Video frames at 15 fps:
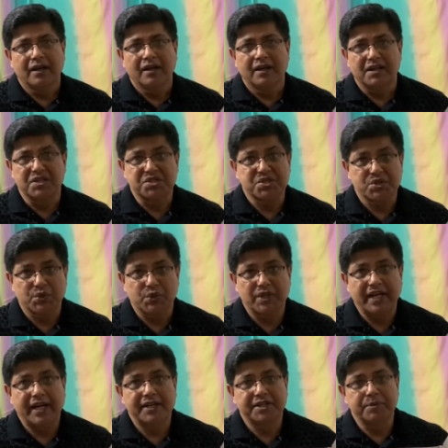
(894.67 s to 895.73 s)
He saw
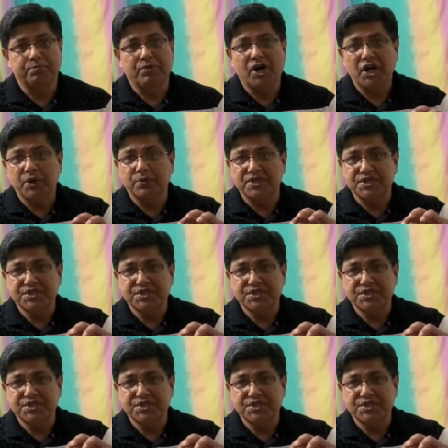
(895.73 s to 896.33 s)
that the boy was